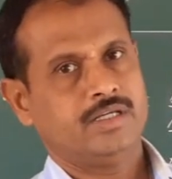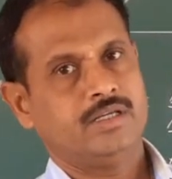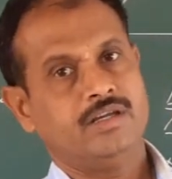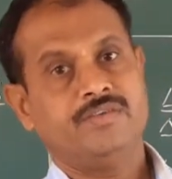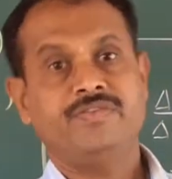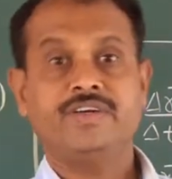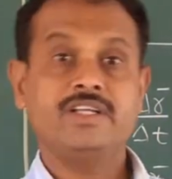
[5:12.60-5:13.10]

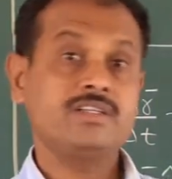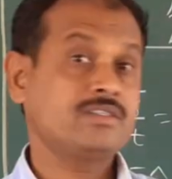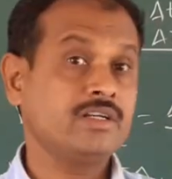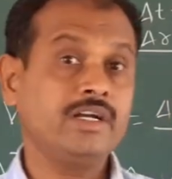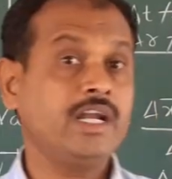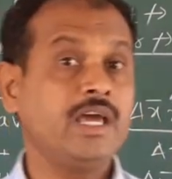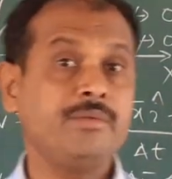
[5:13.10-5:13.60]
If it is
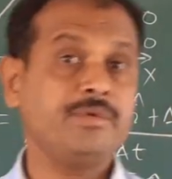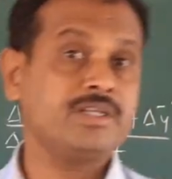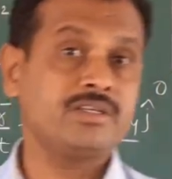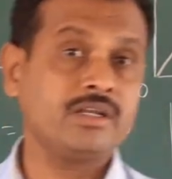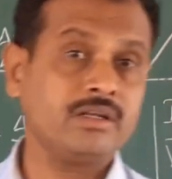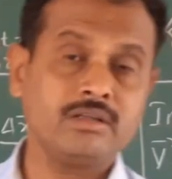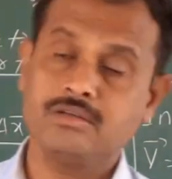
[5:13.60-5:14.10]
3
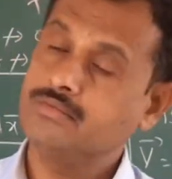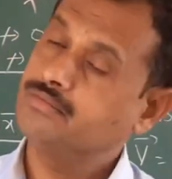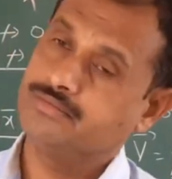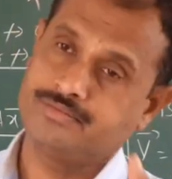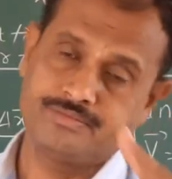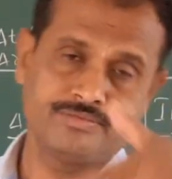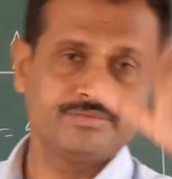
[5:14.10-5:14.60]
dimension,
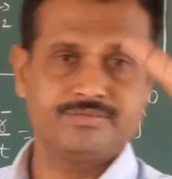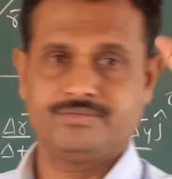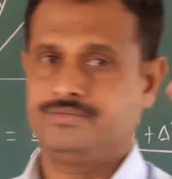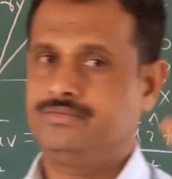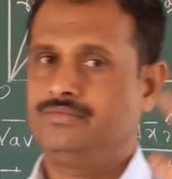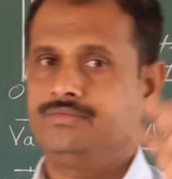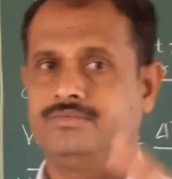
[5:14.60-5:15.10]

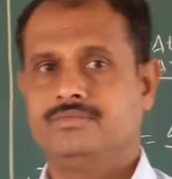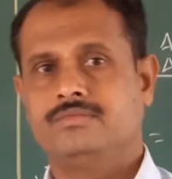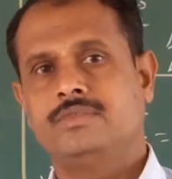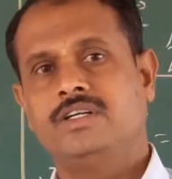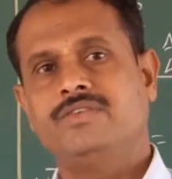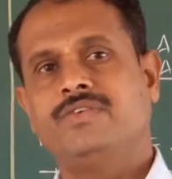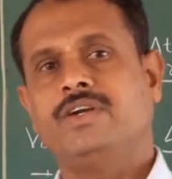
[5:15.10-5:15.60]

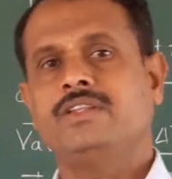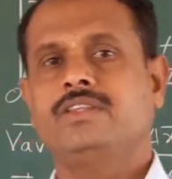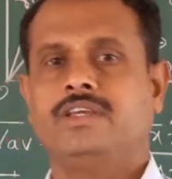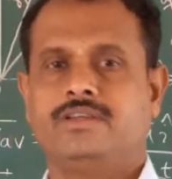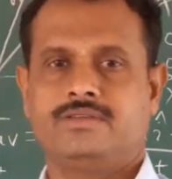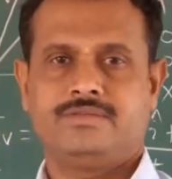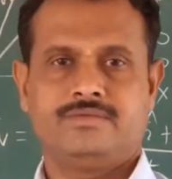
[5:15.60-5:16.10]
different
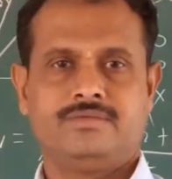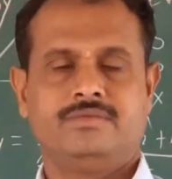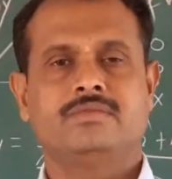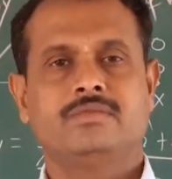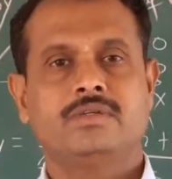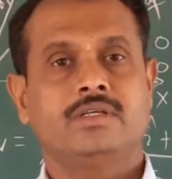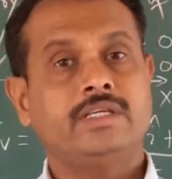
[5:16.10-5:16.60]
thing.
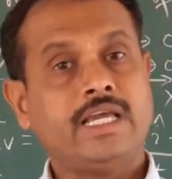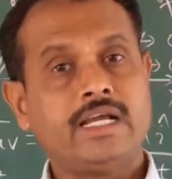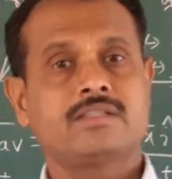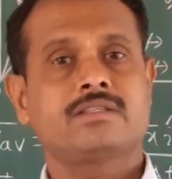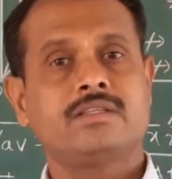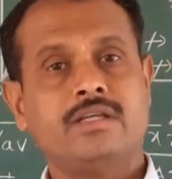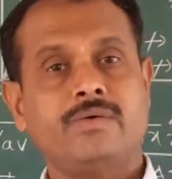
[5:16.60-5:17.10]

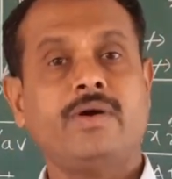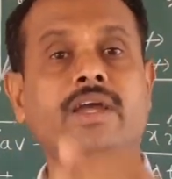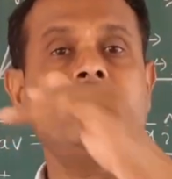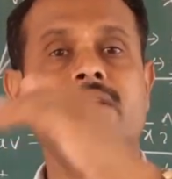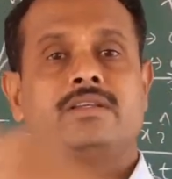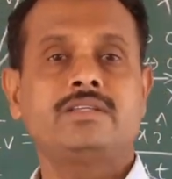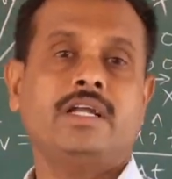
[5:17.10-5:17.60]
X,
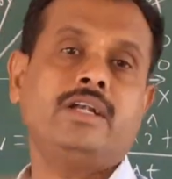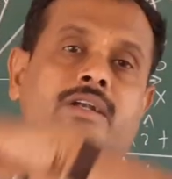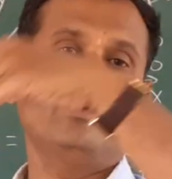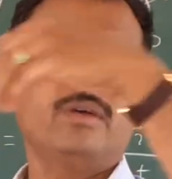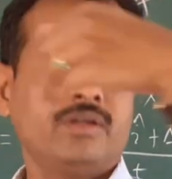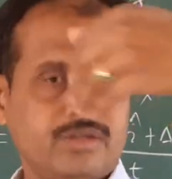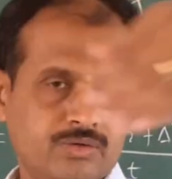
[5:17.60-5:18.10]
y, z.
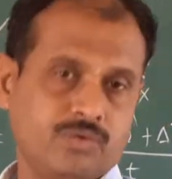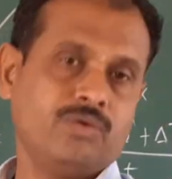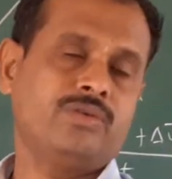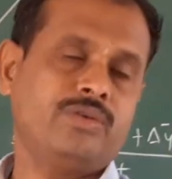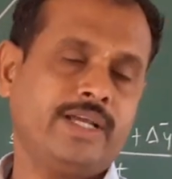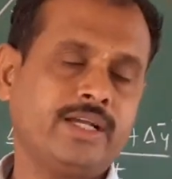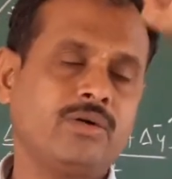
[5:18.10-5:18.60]

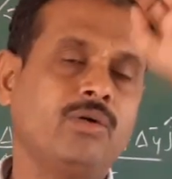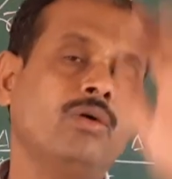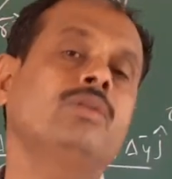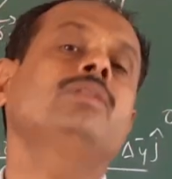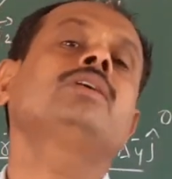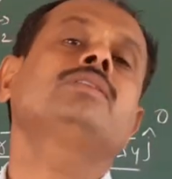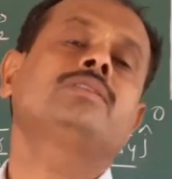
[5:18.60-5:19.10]
You take
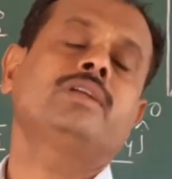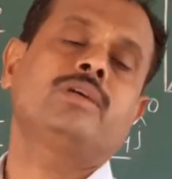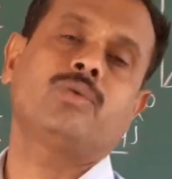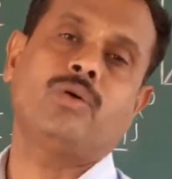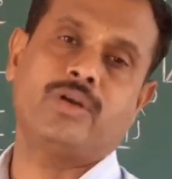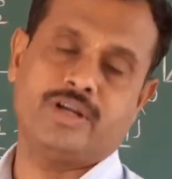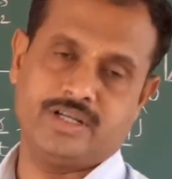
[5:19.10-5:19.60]
all the 3
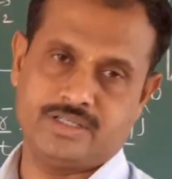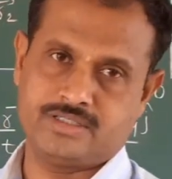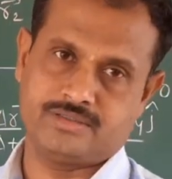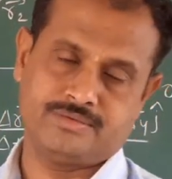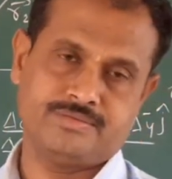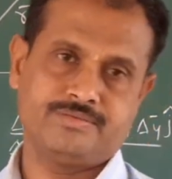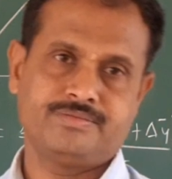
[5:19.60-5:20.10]
coordinates.
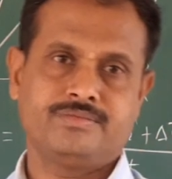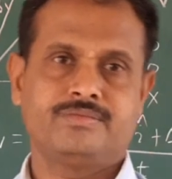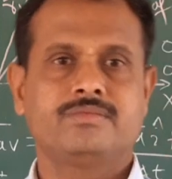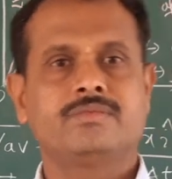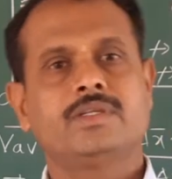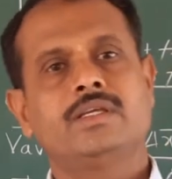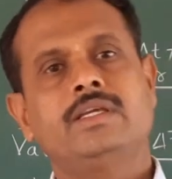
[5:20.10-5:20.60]

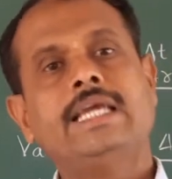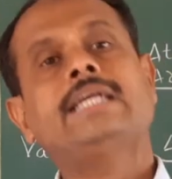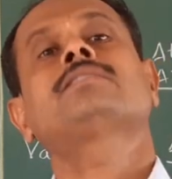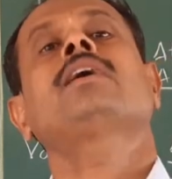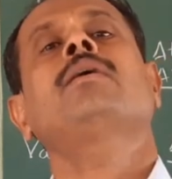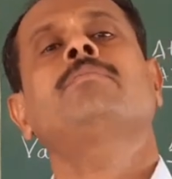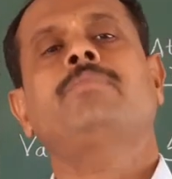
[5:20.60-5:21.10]

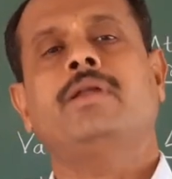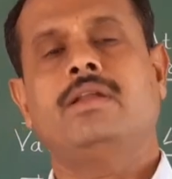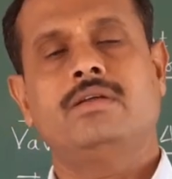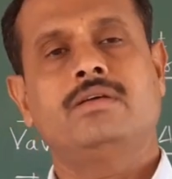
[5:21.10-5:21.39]
Example: